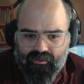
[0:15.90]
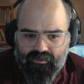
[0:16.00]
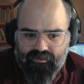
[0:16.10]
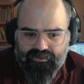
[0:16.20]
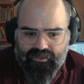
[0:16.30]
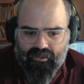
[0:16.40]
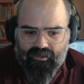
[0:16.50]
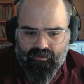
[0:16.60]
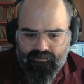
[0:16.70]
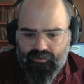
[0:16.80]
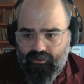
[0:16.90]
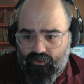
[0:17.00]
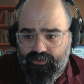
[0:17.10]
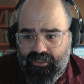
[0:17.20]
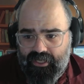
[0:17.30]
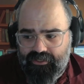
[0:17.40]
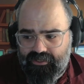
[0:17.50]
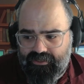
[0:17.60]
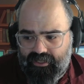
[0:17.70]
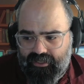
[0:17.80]
some Notion
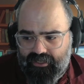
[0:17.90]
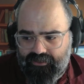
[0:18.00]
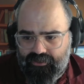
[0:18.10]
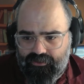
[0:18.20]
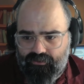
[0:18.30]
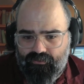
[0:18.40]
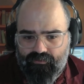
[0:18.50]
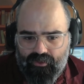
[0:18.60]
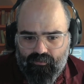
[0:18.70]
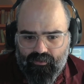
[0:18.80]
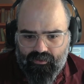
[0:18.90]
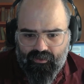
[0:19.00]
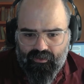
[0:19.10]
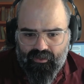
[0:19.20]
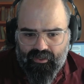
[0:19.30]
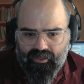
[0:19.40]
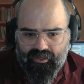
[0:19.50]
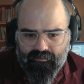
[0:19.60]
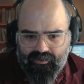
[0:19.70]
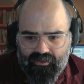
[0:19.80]
agents that can actually do real work and
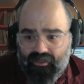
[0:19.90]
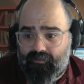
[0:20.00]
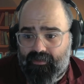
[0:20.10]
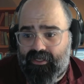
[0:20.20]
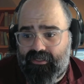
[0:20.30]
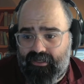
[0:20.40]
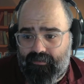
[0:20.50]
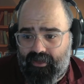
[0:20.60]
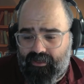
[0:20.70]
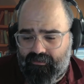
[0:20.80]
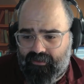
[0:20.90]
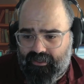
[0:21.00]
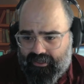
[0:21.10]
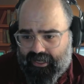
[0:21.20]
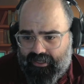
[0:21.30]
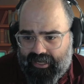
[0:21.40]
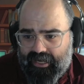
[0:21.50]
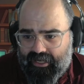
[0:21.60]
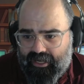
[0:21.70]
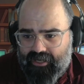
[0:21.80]
kind of be like a mini teammate. Like, can
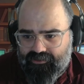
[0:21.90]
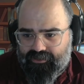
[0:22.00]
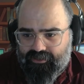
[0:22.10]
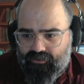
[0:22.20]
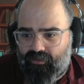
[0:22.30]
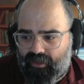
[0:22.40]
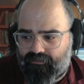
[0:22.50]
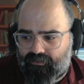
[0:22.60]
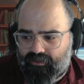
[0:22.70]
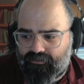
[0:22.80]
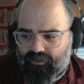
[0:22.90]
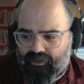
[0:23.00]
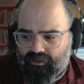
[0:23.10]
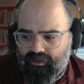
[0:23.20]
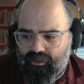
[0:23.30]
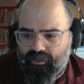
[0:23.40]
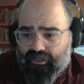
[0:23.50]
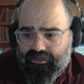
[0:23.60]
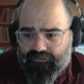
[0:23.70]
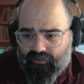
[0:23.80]
it actually do that for us, right?
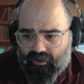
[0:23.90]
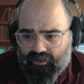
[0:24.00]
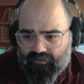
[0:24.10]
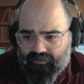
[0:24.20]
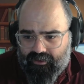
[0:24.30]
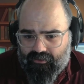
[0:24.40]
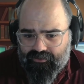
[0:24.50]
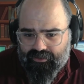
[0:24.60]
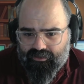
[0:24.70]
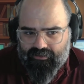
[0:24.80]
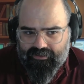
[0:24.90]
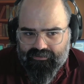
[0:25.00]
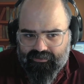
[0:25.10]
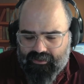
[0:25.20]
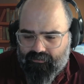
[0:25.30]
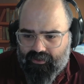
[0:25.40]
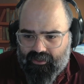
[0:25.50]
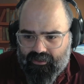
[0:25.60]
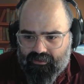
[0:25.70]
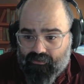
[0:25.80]
Because if you're already living in Notion, let's see what it
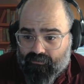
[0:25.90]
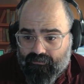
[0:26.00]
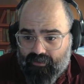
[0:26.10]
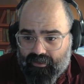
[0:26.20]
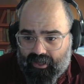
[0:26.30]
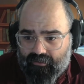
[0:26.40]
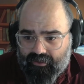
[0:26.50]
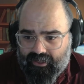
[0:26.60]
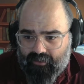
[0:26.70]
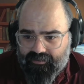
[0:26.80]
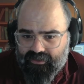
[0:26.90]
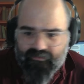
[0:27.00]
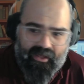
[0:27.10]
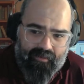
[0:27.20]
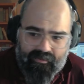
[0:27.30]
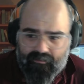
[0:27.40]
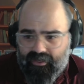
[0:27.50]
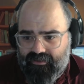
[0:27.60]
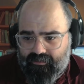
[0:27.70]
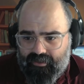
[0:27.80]
could do and how it could help instead of copying and
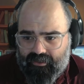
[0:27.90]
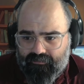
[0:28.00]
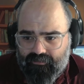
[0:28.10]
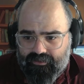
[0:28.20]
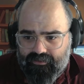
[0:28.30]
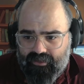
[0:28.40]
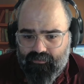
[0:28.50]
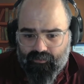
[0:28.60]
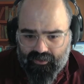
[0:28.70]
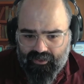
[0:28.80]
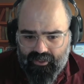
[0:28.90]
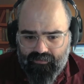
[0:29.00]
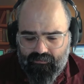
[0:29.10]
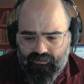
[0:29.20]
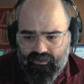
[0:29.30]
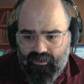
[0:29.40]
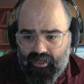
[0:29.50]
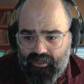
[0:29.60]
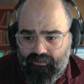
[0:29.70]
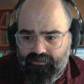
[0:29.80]
pasting back and forth. So that's what we're going to get into
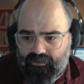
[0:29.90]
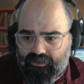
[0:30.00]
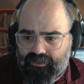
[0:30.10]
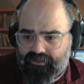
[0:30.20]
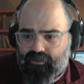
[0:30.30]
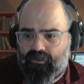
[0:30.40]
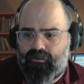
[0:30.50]
today. So let's get started.